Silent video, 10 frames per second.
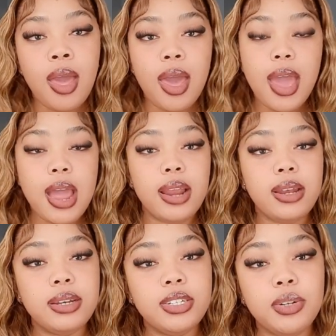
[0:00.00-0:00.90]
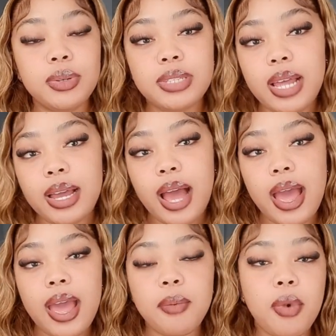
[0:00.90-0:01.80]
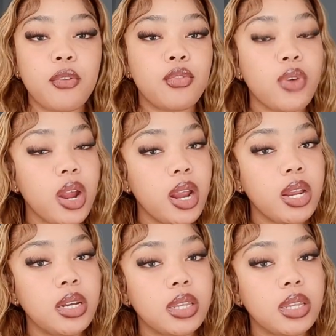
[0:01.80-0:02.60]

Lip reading: And she was like, I am afraid